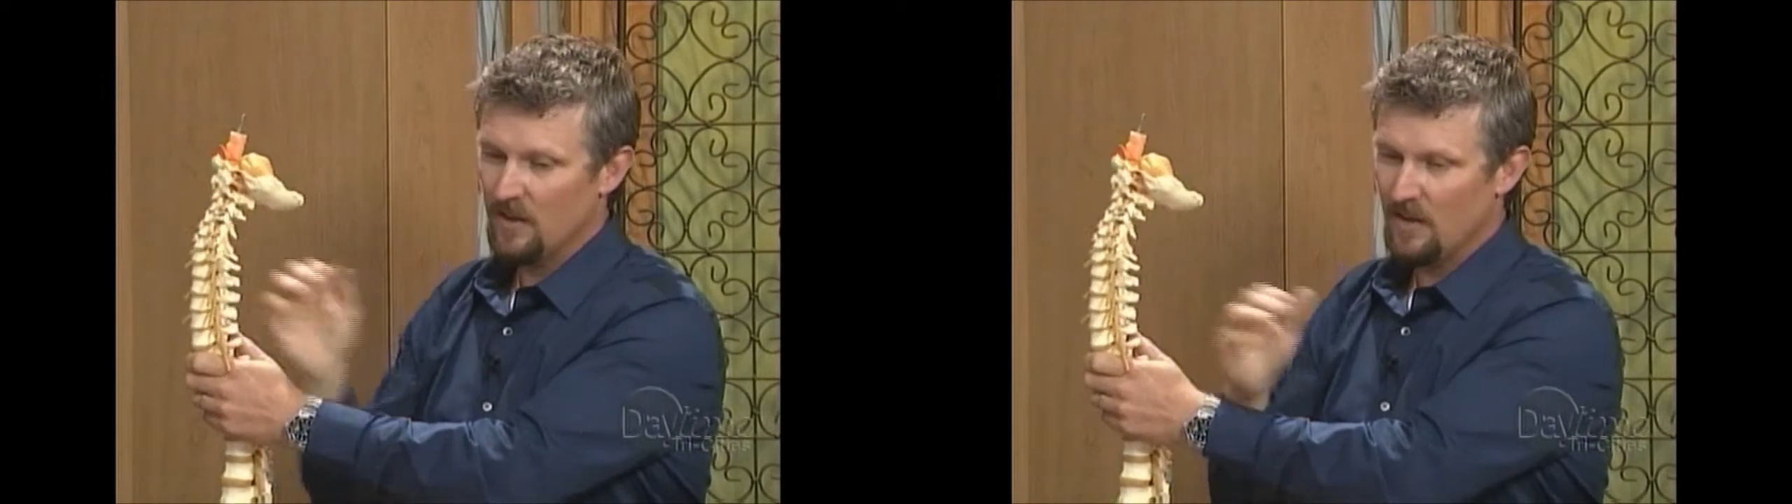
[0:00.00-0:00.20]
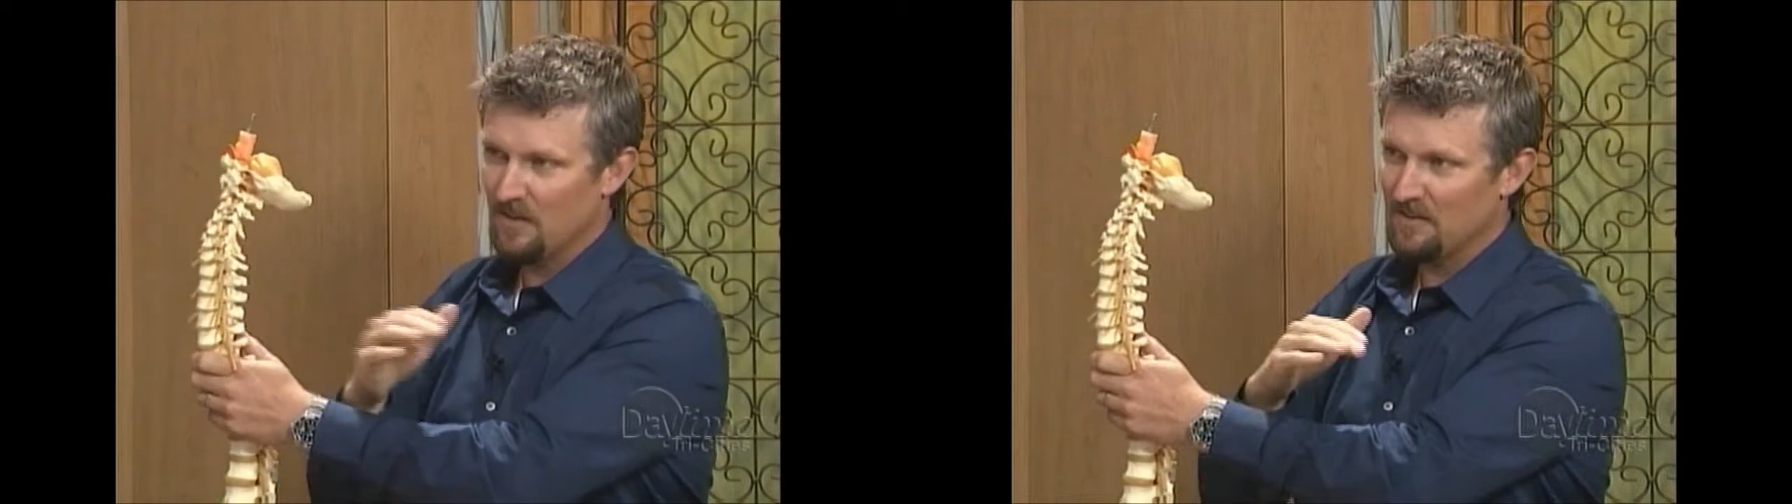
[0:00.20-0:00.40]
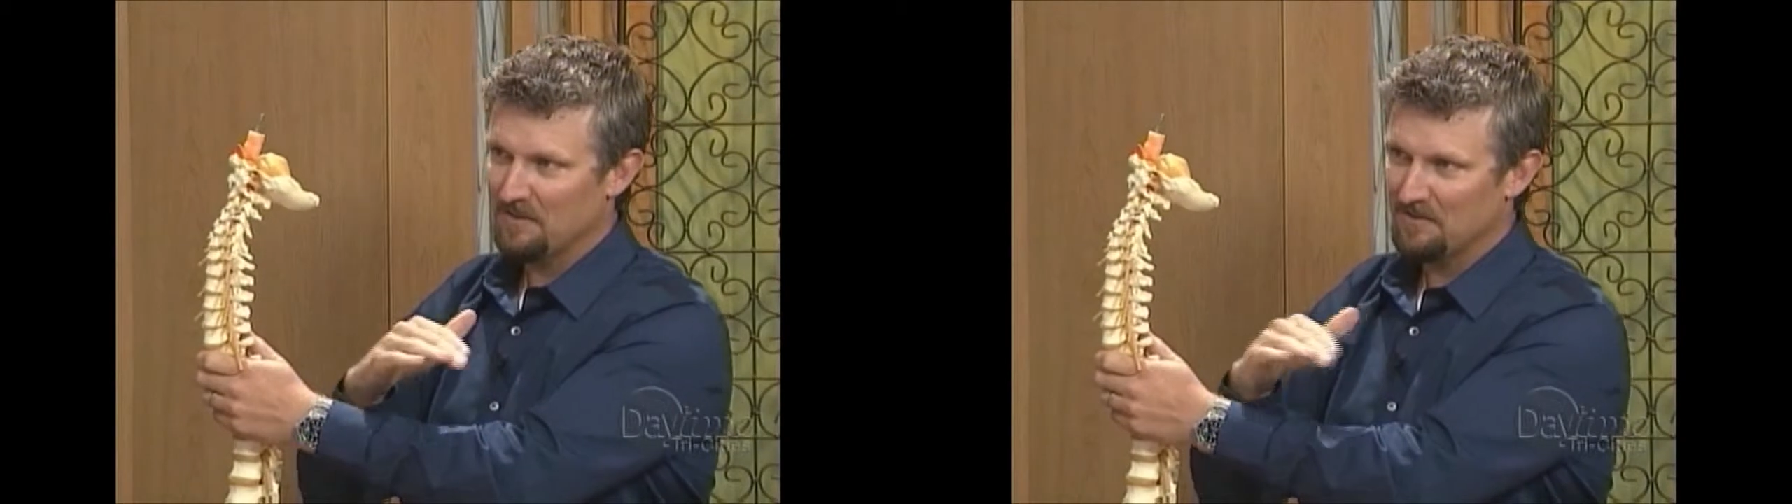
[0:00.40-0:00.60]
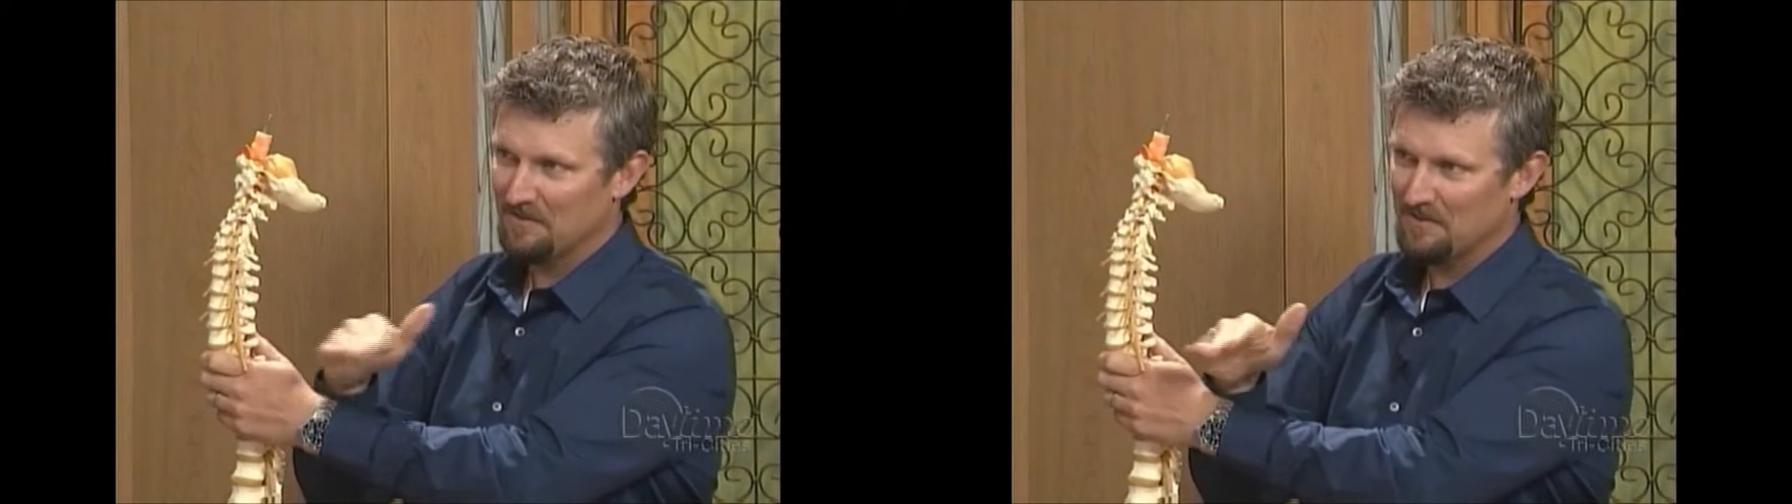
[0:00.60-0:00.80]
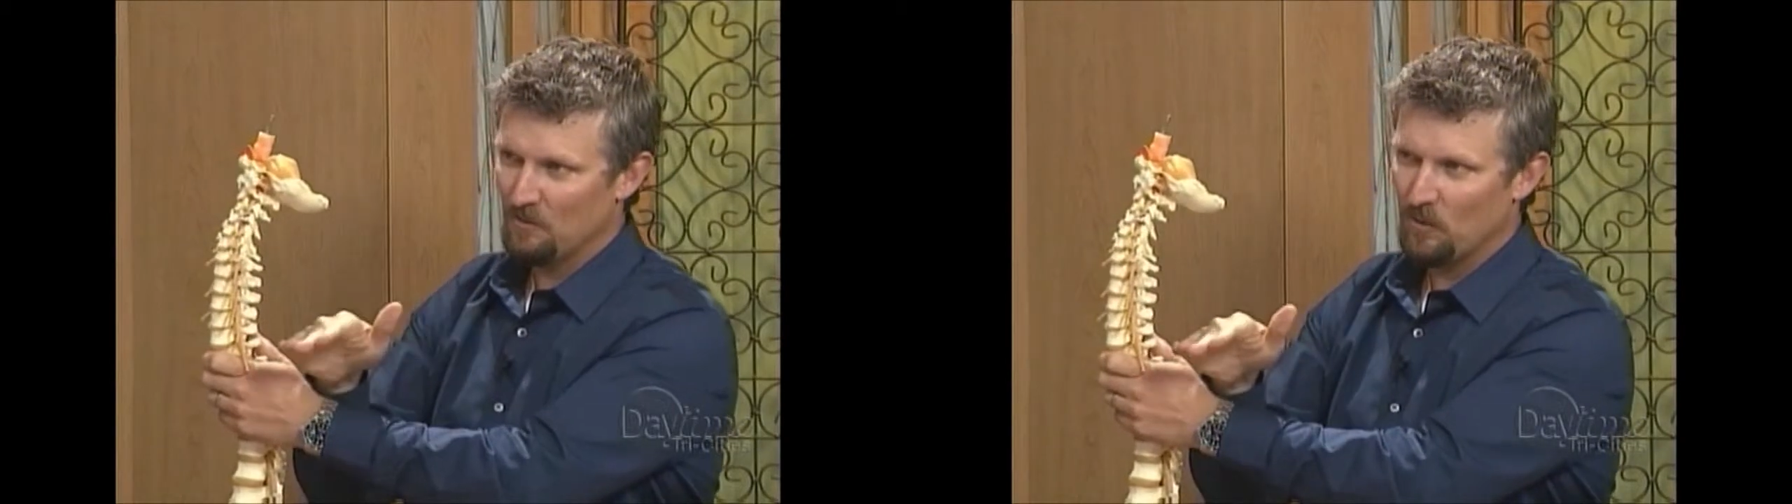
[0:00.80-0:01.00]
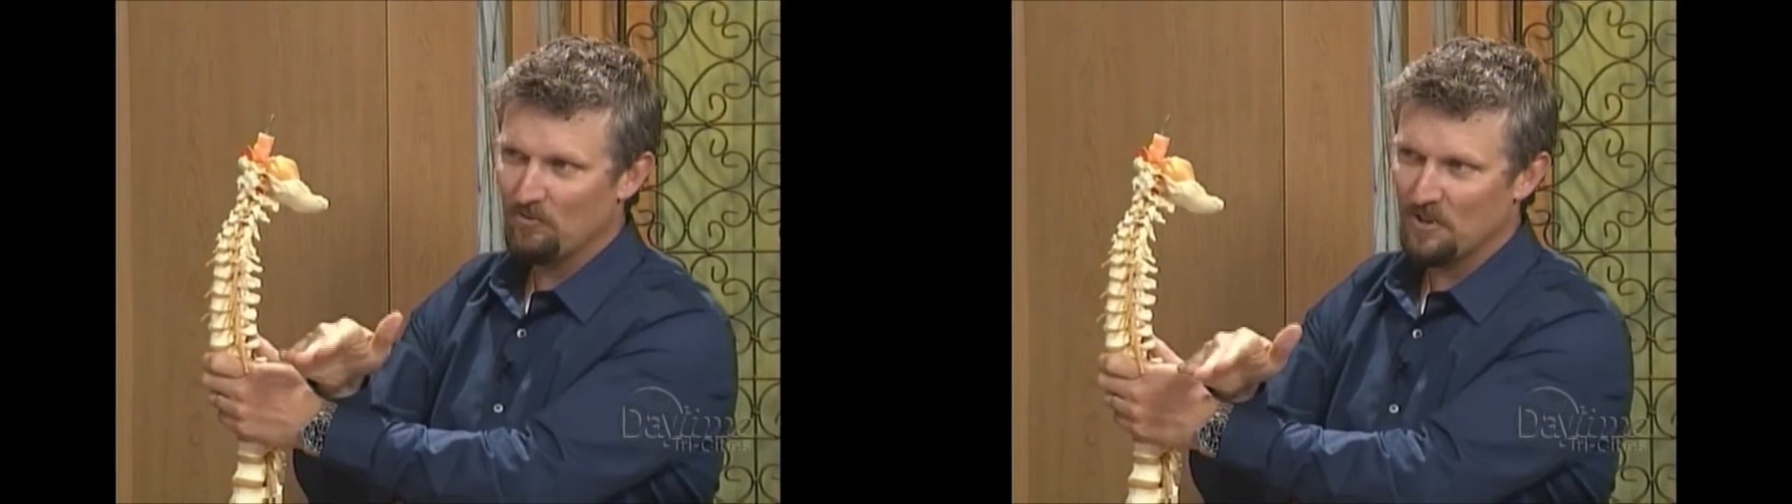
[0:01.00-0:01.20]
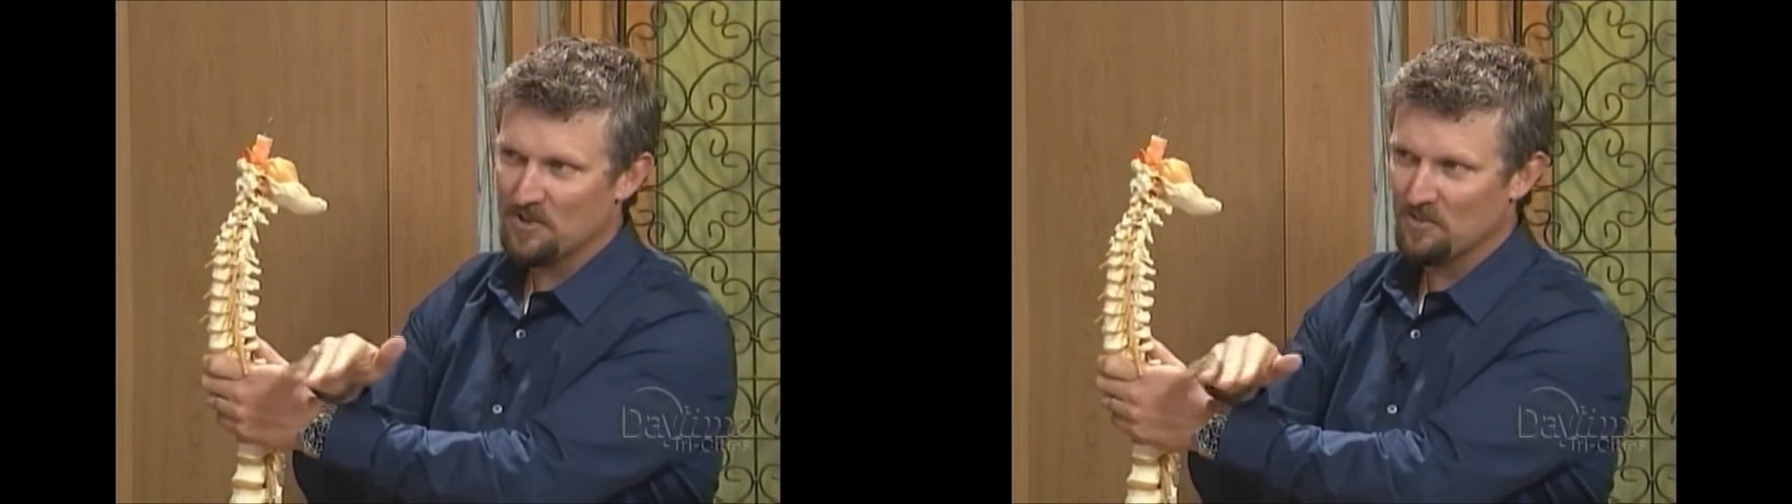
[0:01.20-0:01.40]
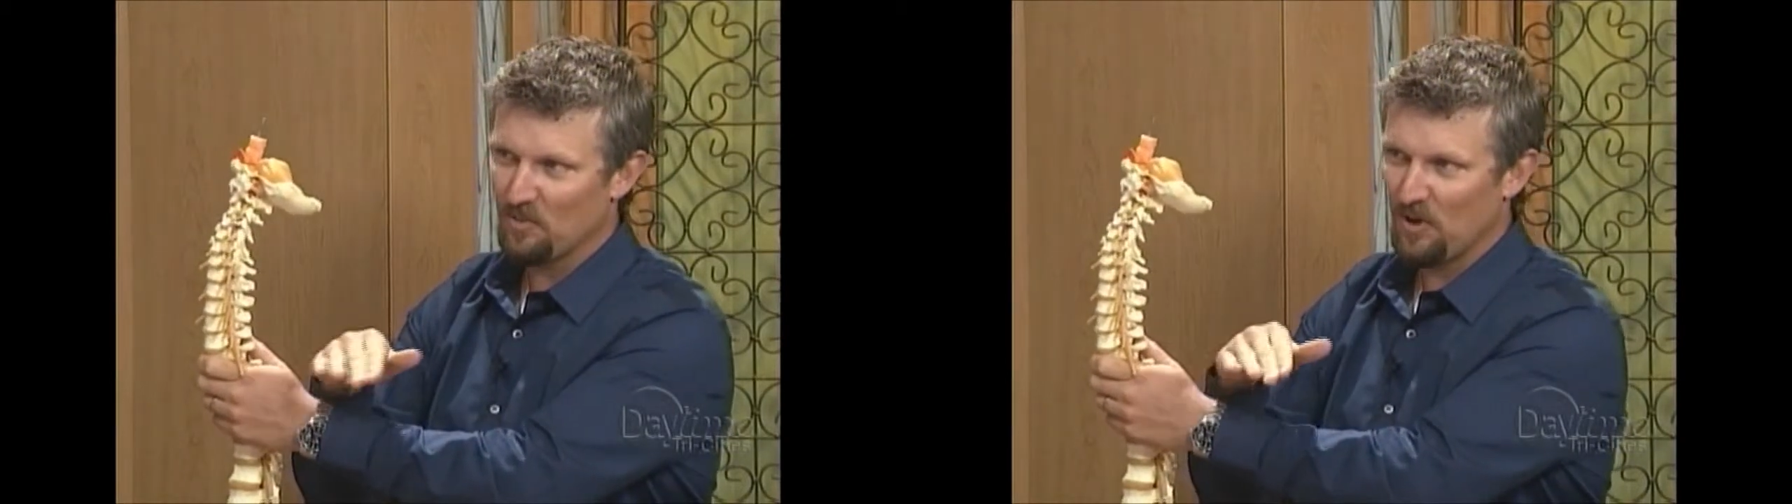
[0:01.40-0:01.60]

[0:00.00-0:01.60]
and we fix the